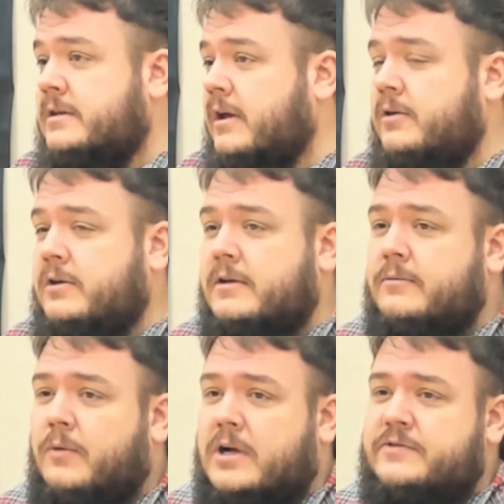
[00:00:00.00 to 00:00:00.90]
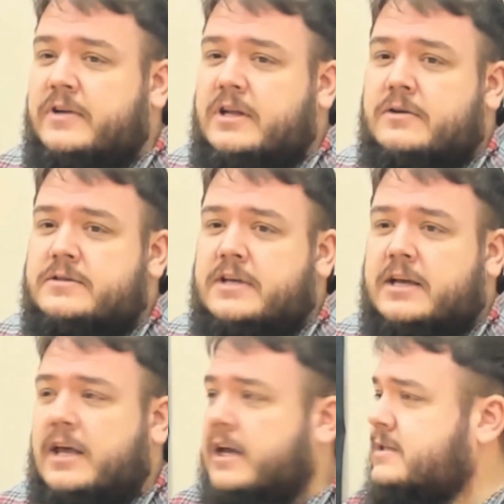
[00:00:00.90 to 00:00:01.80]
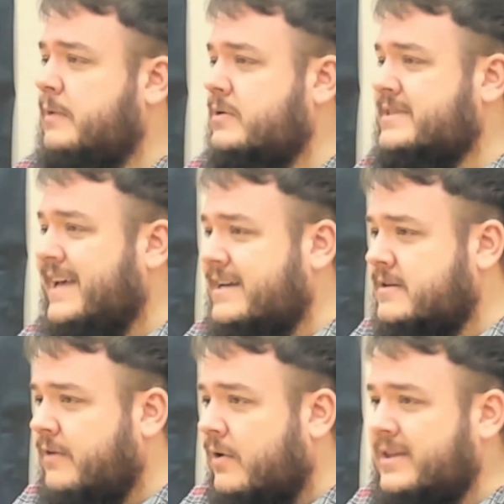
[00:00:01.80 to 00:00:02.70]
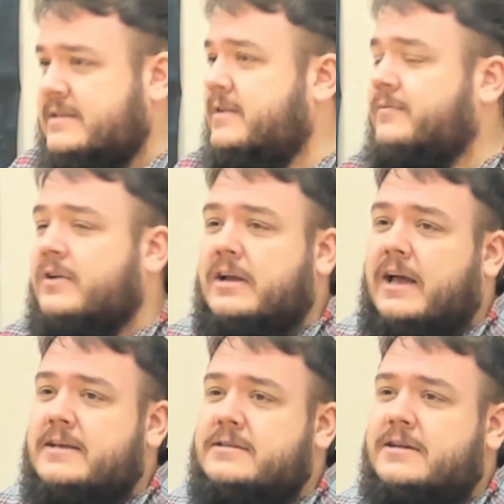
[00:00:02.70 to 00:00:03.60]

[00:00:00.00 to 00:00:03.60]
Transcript: You know, you can watch videos, exposés of all these different guys,